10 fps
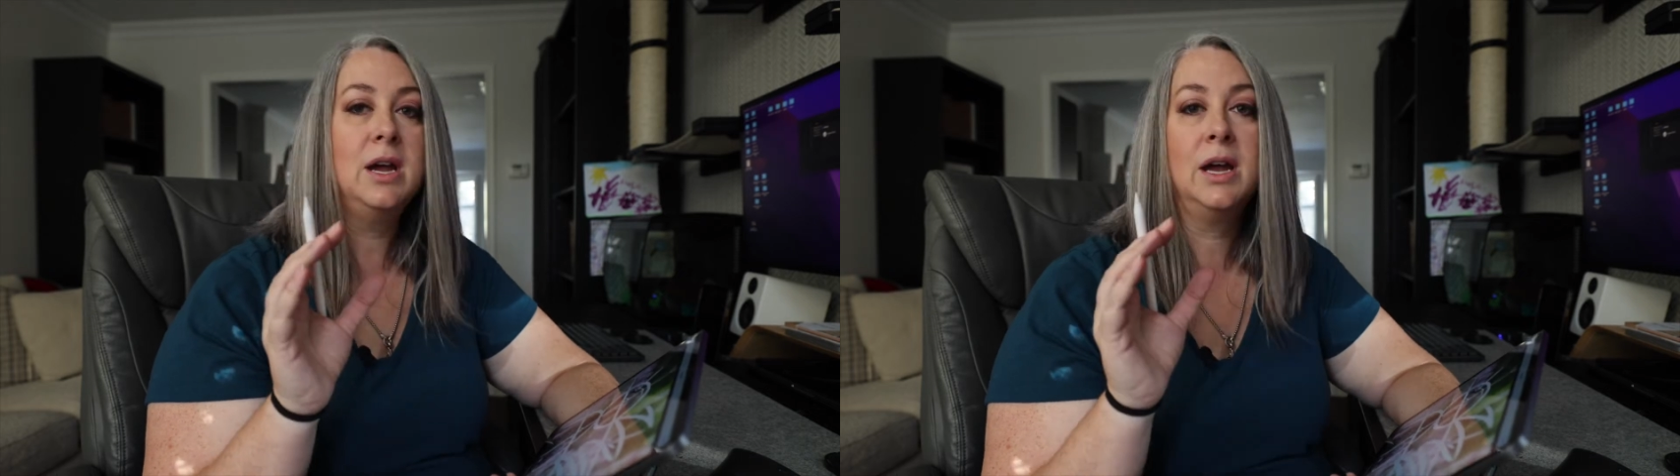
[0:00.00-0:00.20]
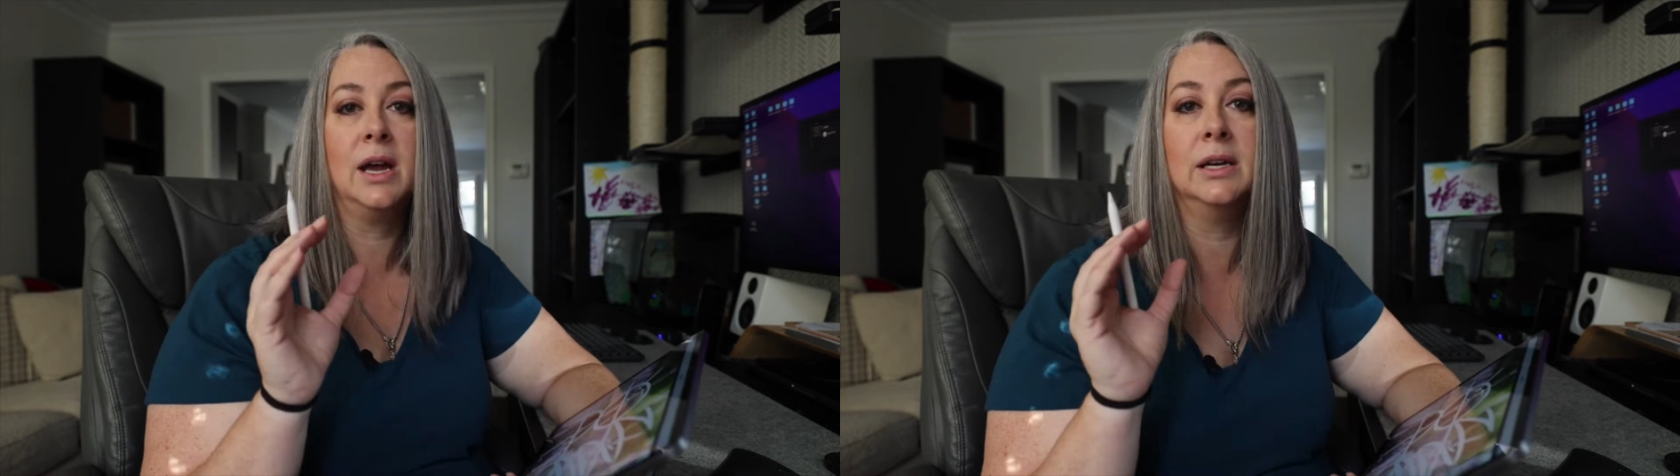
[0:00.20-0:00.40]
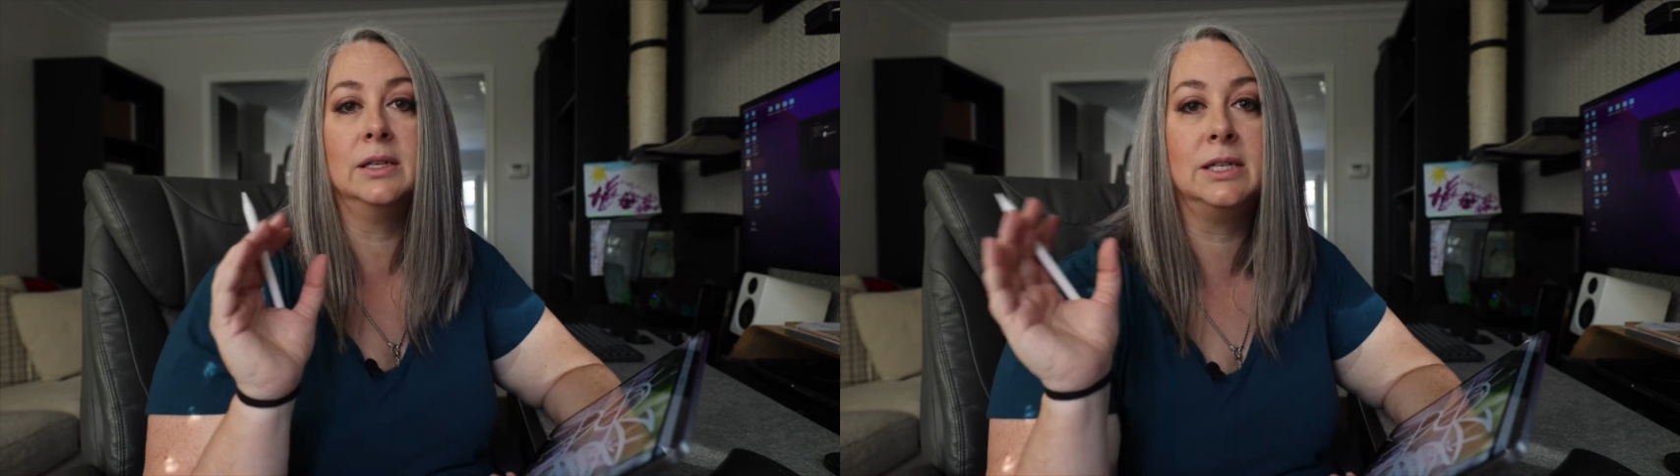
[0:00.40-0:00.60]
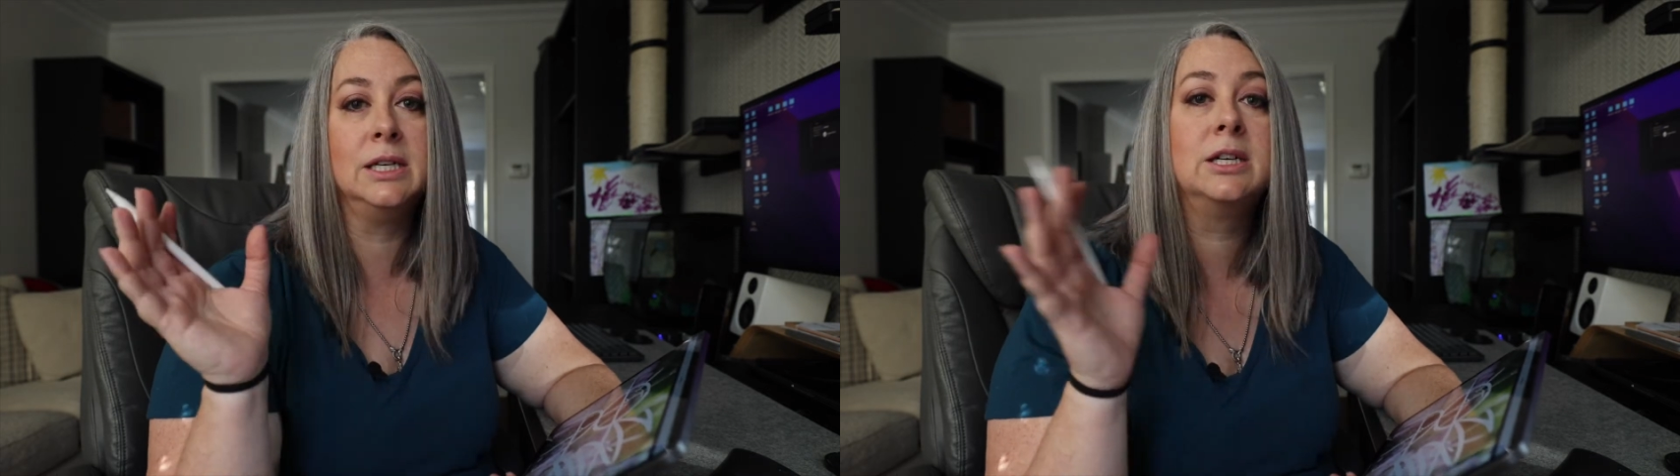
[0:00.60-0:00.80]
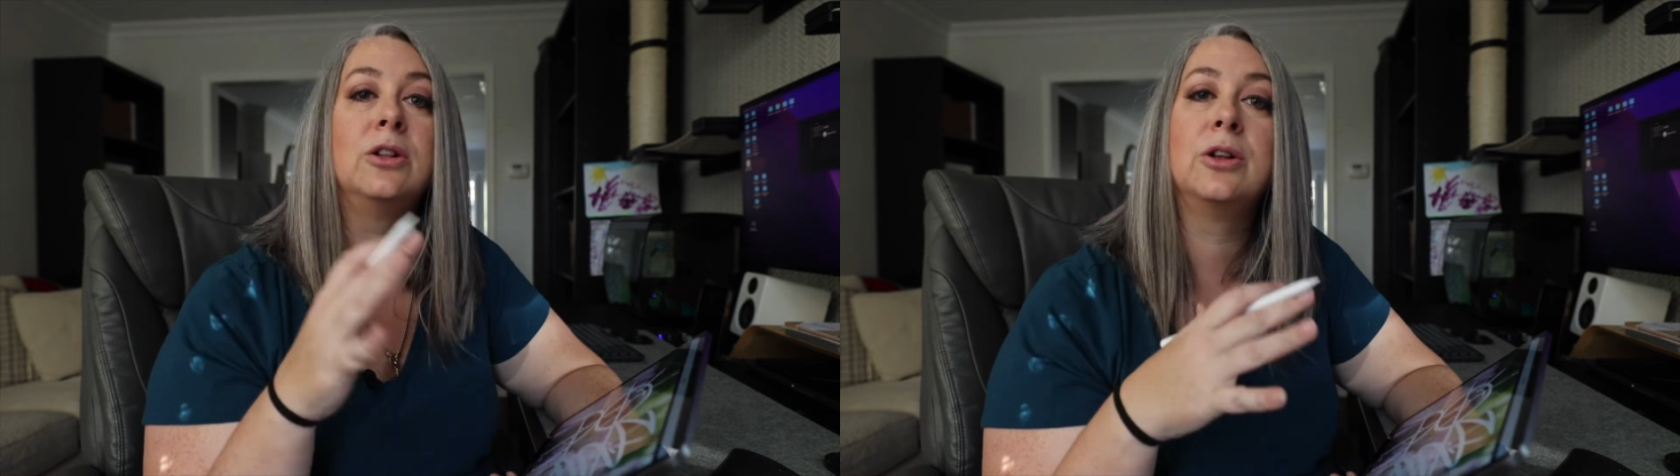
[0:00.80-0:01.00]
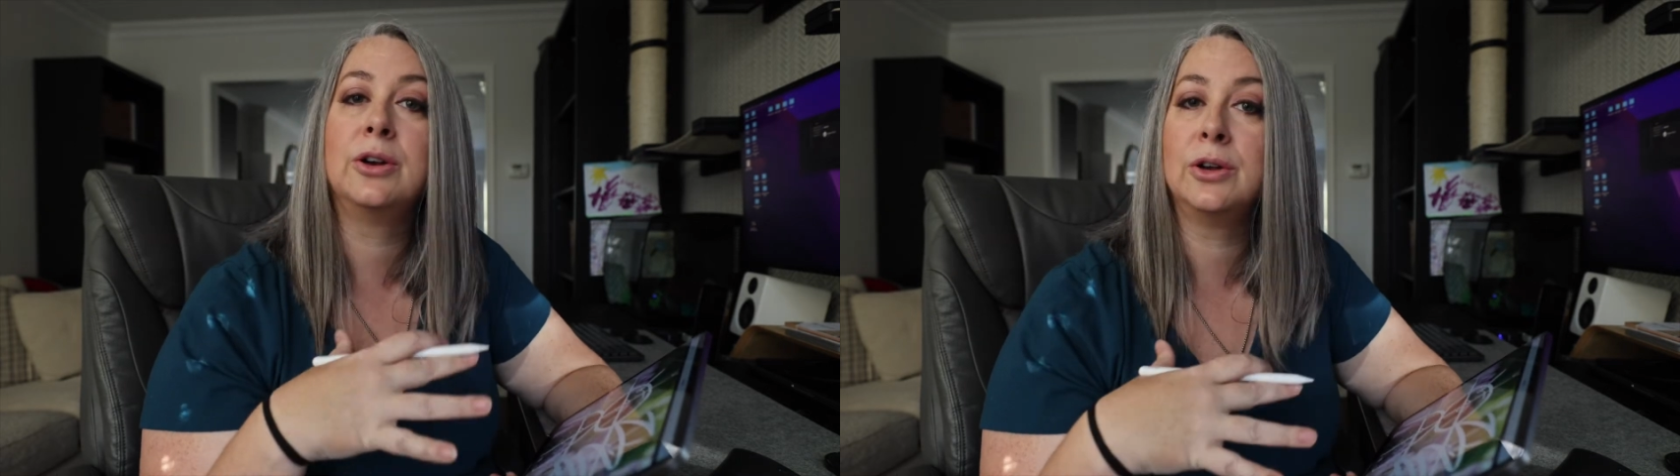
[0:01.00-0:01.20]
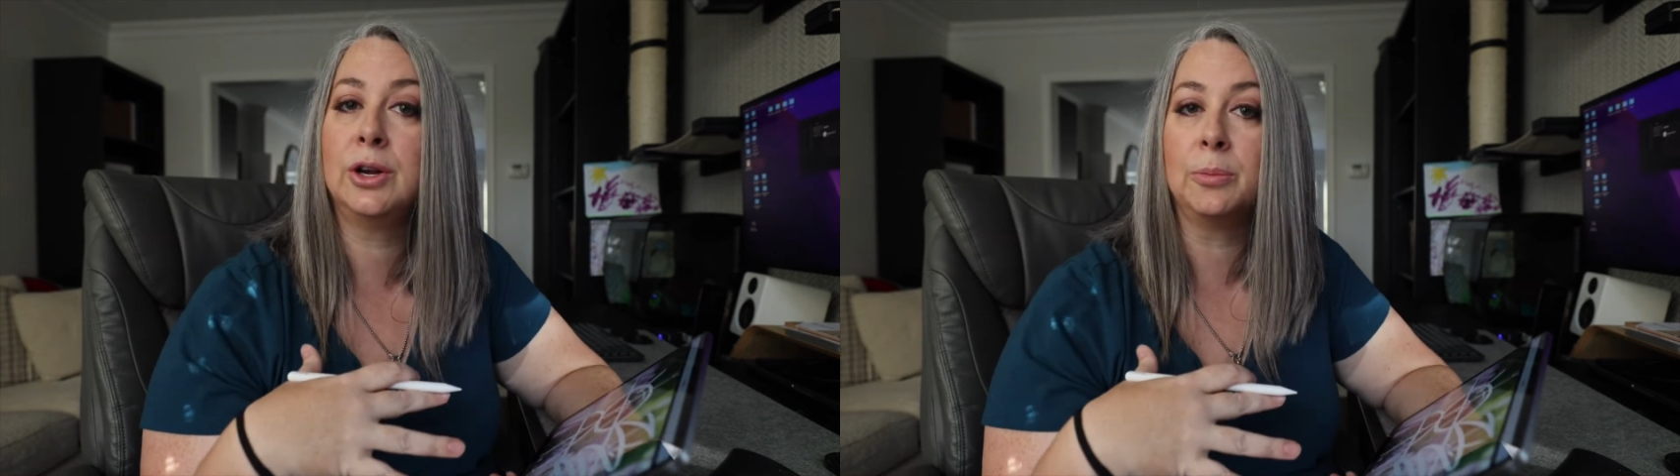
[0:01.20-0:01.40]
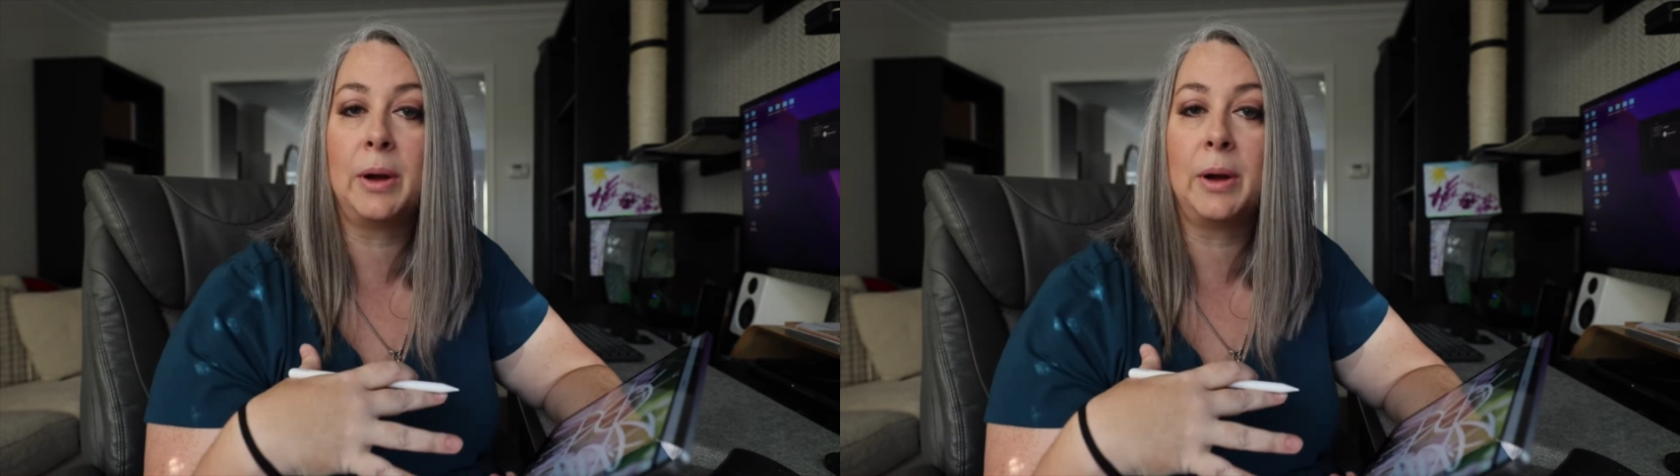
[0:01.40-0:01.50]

and declutter your